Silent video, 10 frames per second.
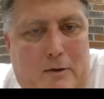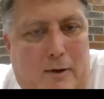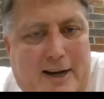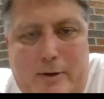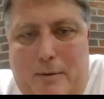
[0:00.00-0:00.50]

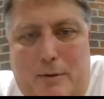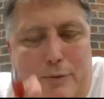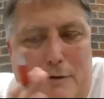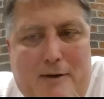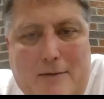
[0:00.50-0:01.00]
graduated with a
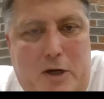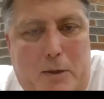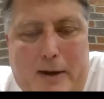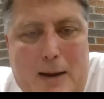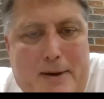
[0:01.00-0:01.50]
3.5
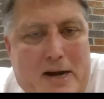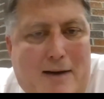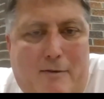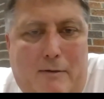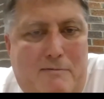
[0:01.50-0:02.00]
GPA, but he
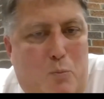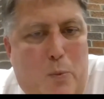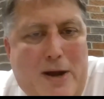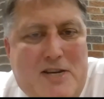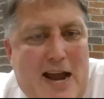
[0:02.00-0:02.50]
never
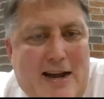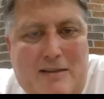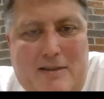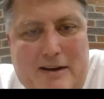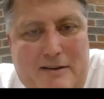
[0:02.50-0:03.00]
went to
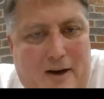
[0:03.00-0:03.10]
anything,